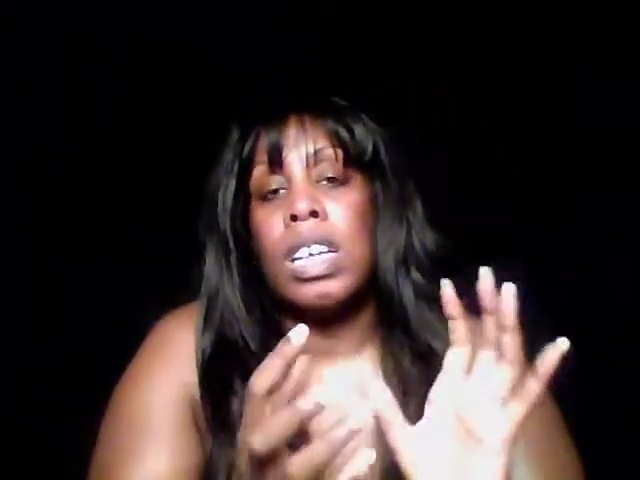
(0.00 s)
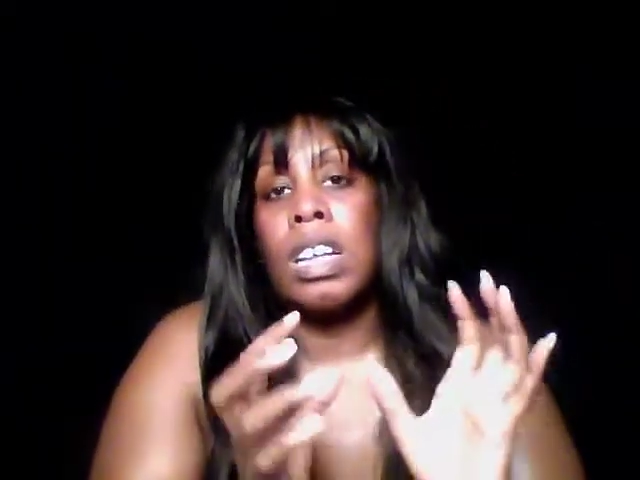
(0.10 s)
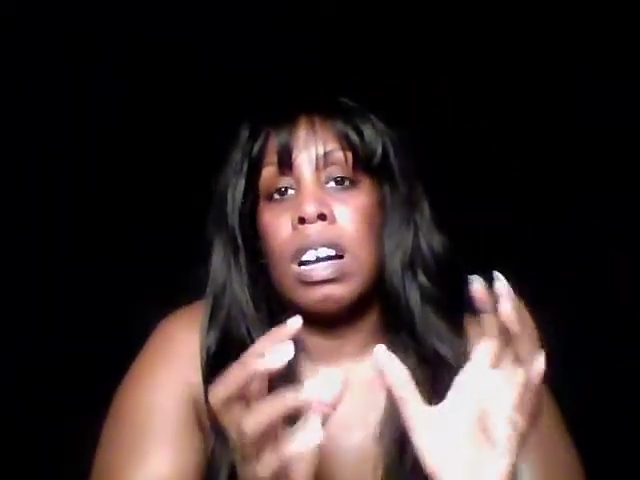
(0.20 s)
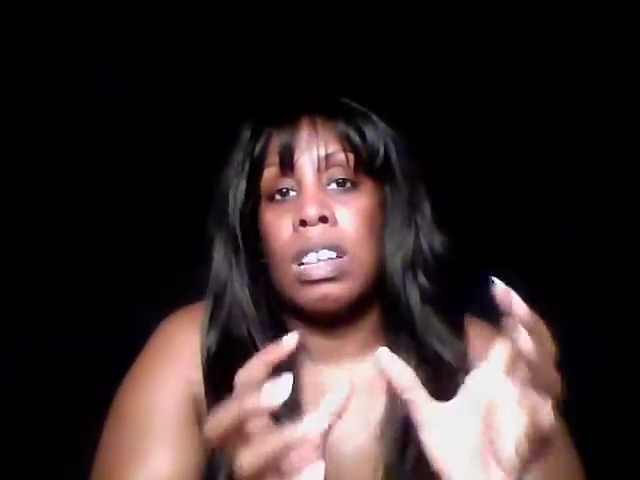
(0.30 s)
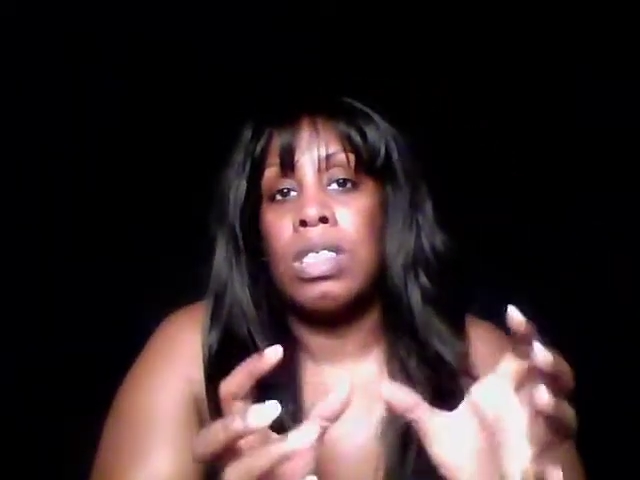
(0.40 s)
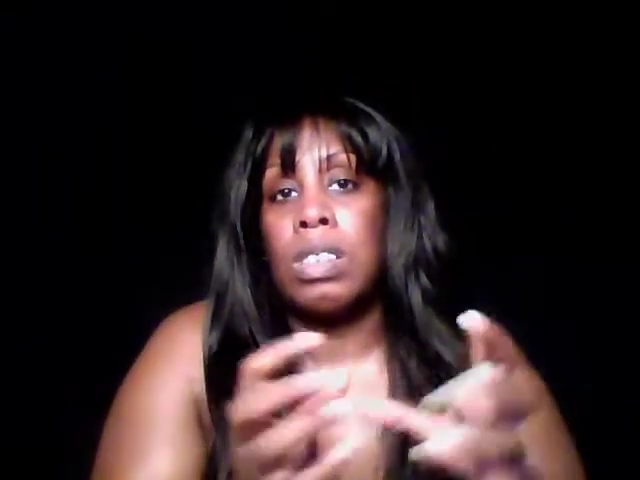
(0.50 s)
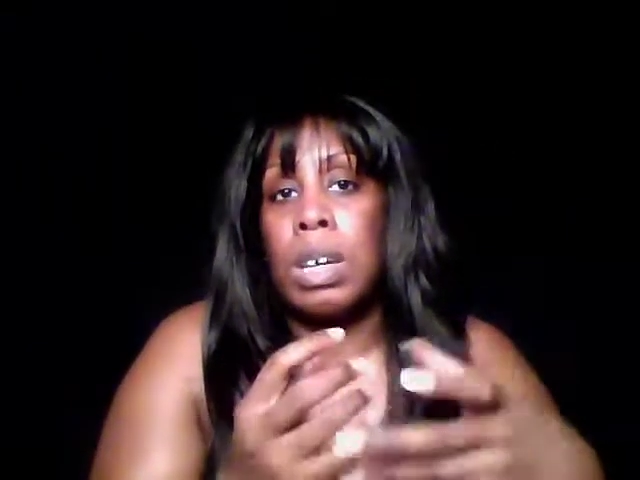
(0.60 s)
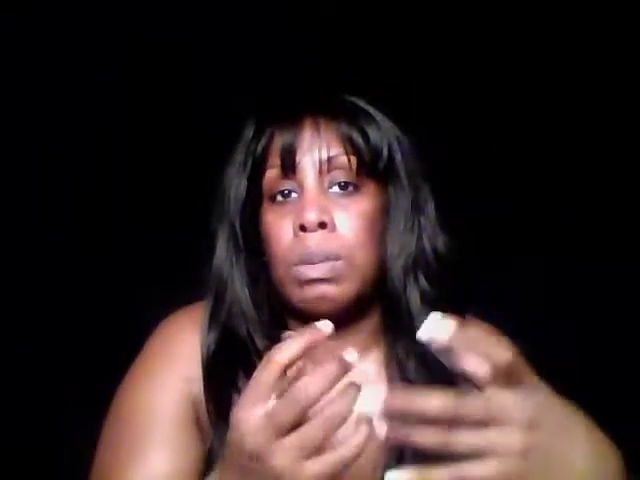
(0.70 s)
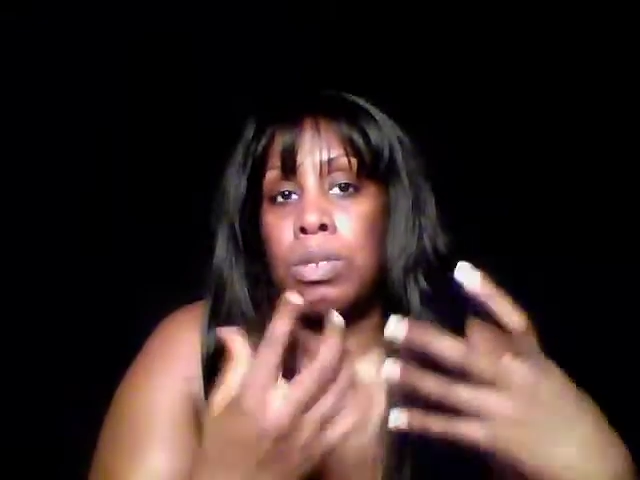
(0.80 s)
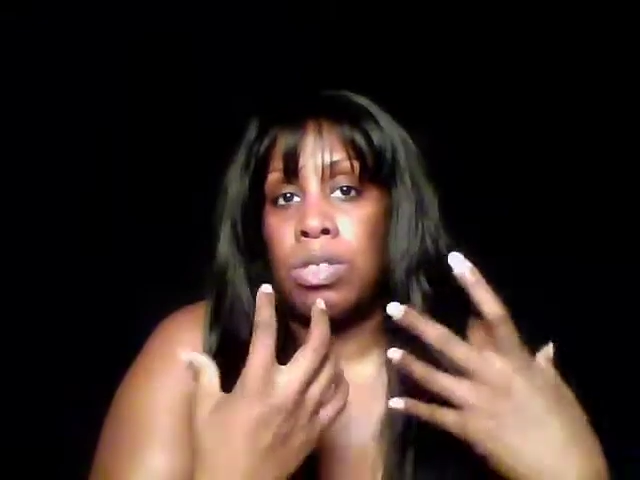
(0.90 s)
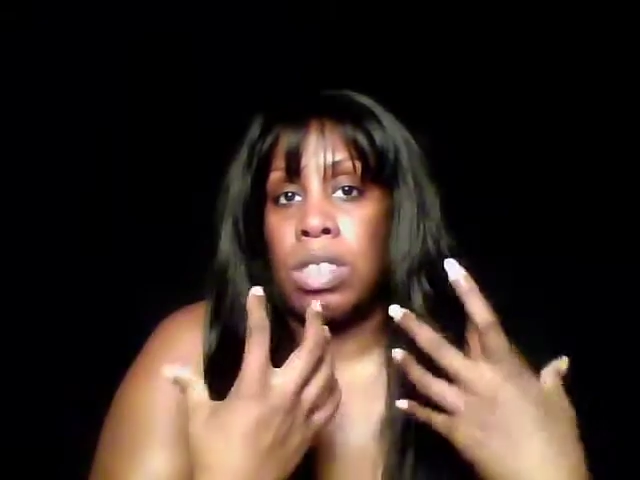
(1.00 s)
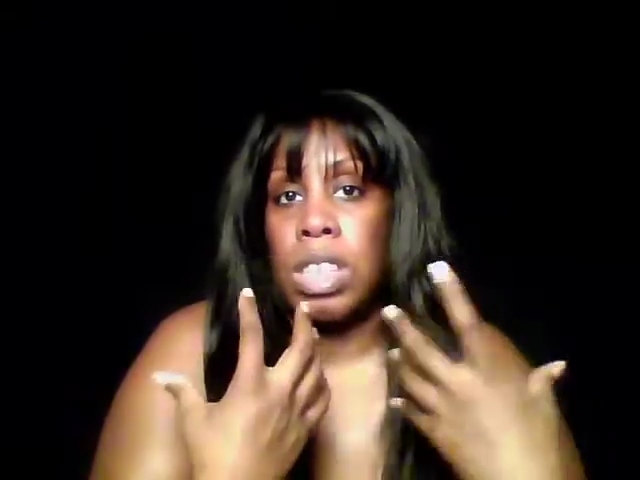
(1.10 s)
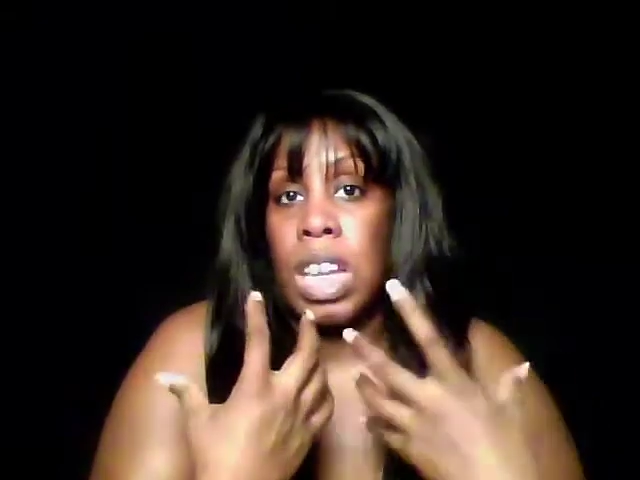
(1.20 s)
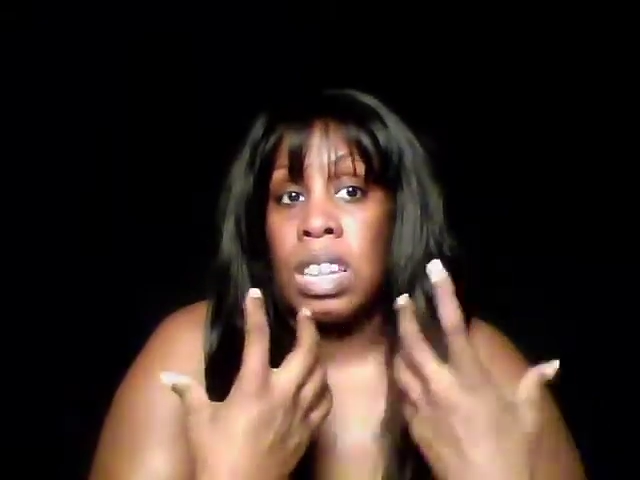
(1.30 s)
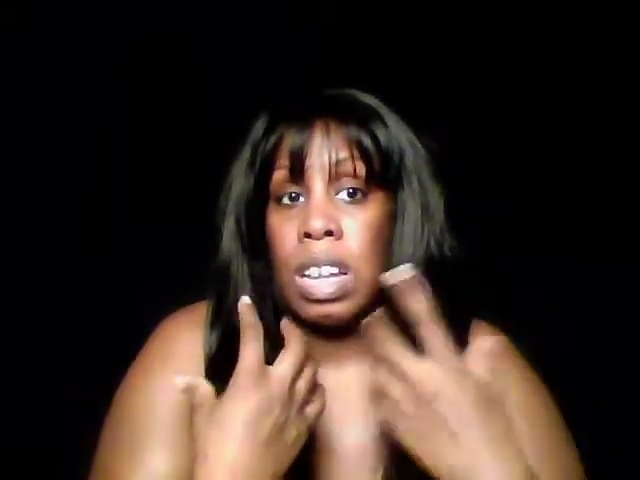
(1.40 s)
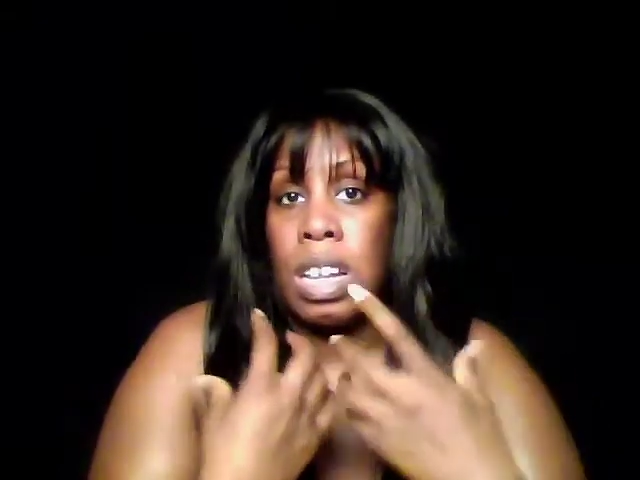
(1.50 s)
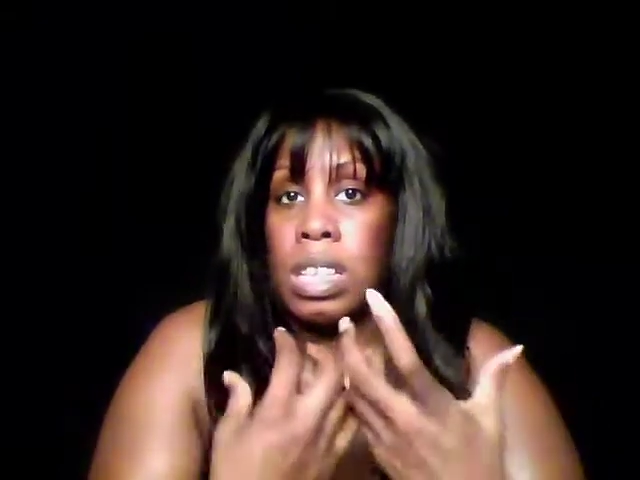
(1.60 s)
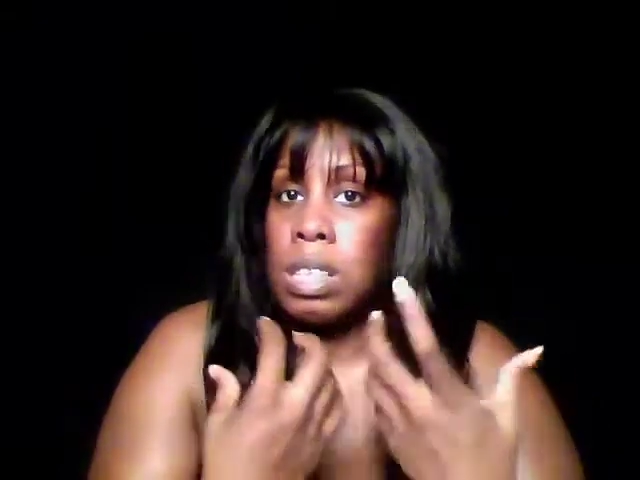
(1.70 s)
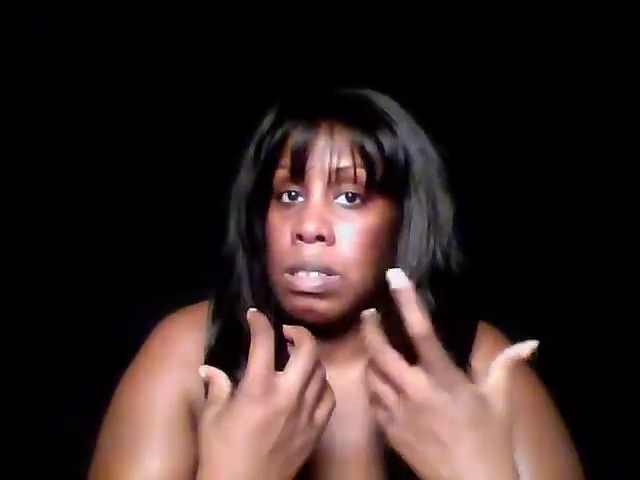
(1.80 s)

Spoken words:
also keeps your skin nice